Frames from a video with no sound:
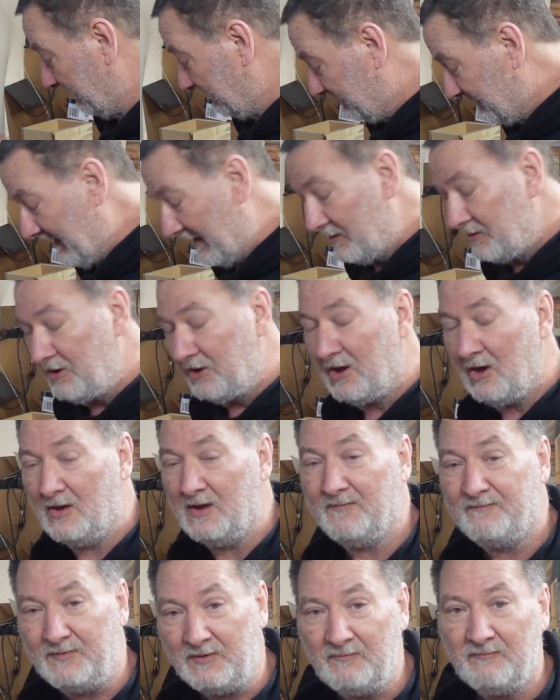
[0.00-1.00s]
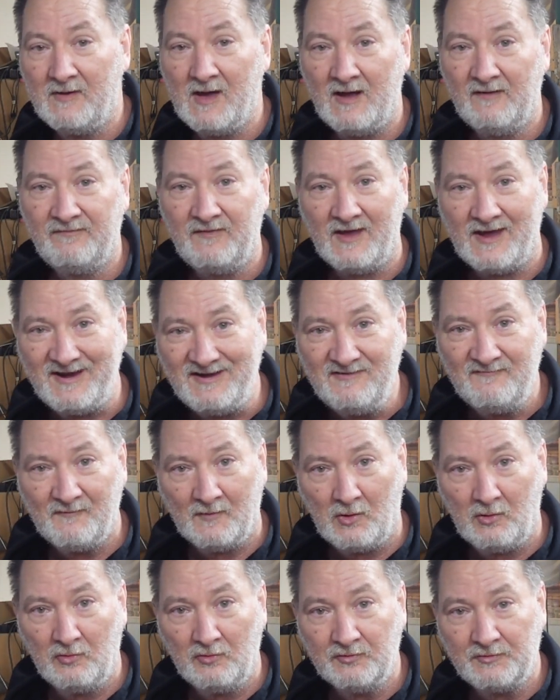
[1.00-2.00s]
there you go. If you've got the 80
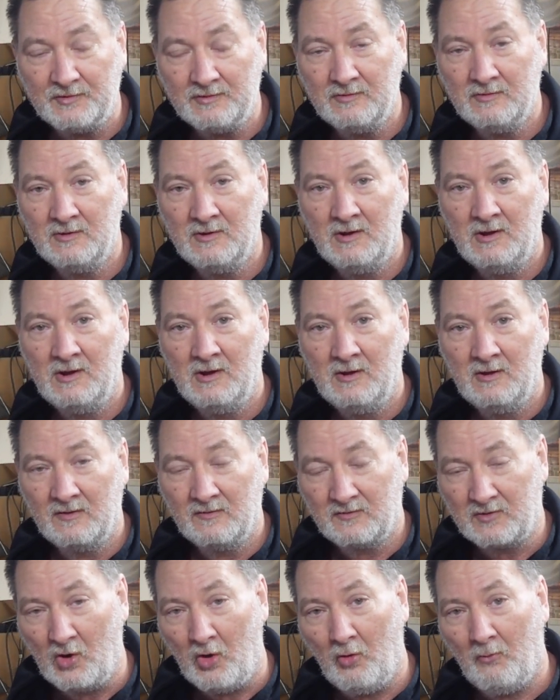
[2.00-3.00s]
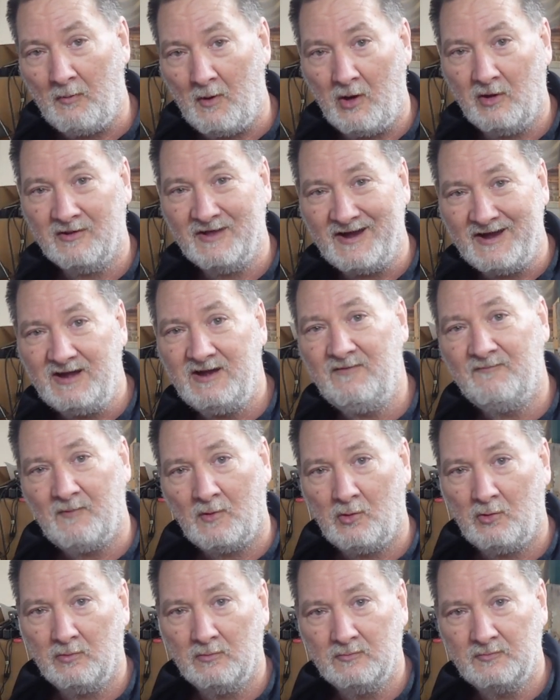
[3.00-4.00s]
volt Kobalt 80
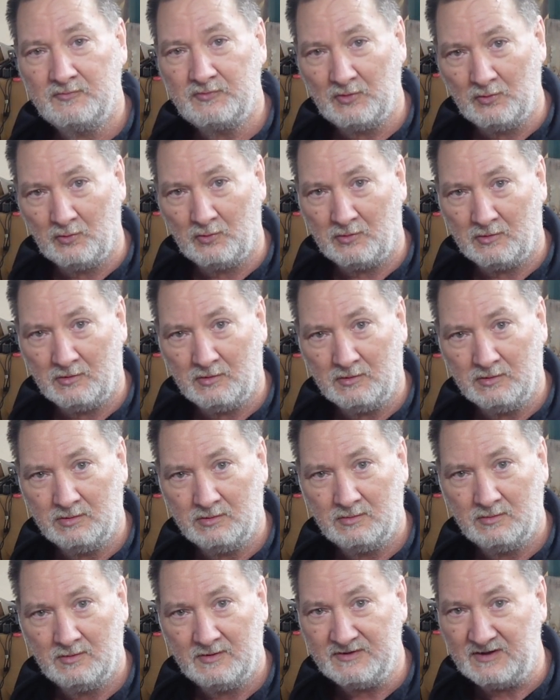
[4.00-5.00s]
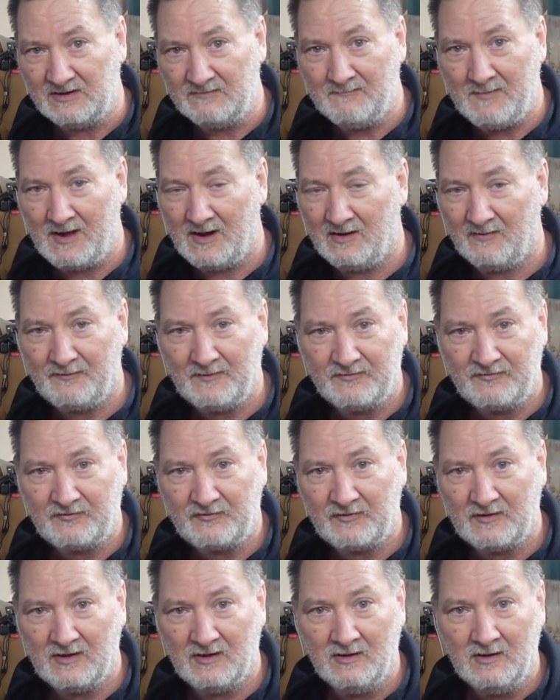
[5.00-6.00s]
volt tool, it doesn't matter if it's
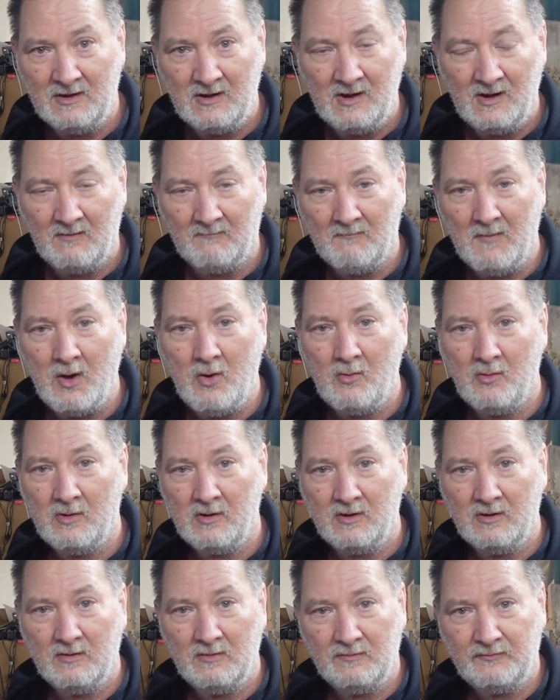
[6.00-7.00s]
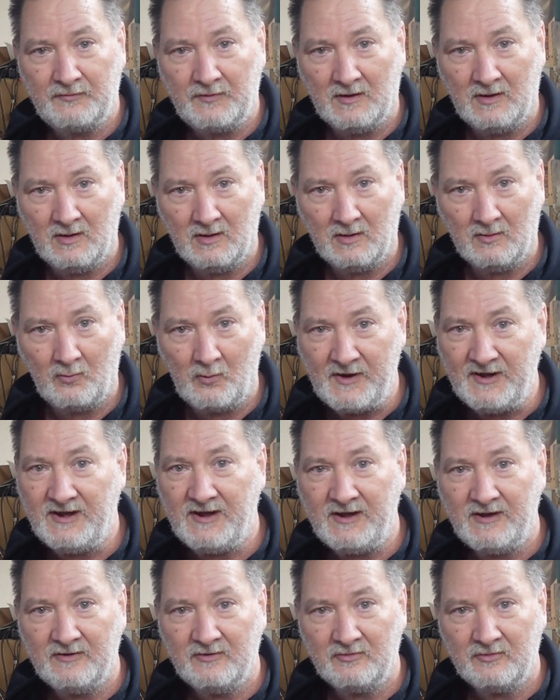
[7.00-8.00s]
the mower, the weed
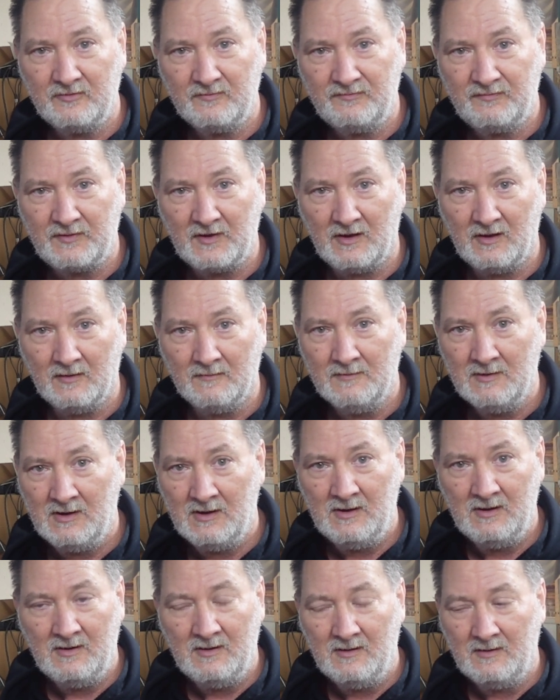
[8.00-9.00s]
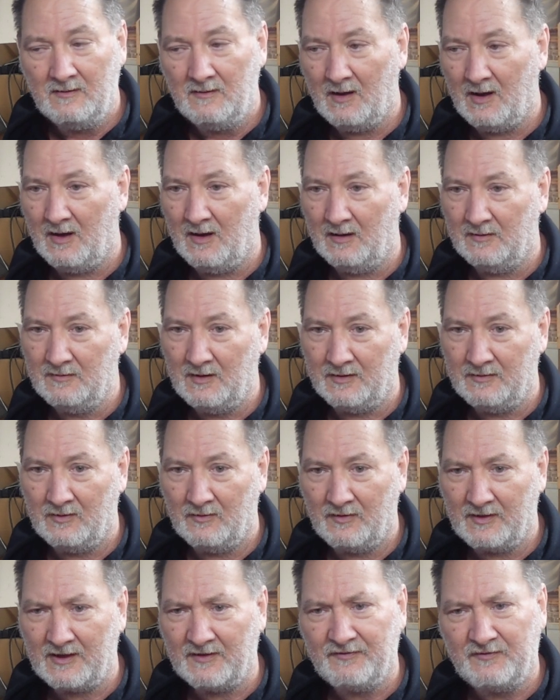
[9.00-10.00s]
eater, the I
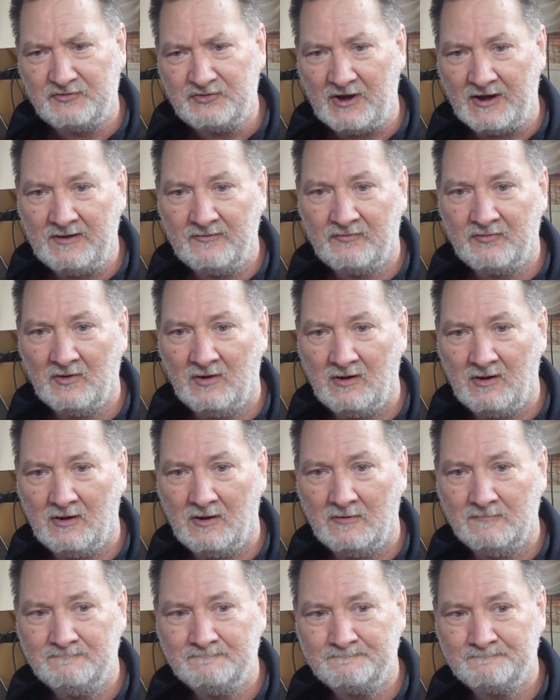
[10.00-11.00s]
know they got the chainsaw,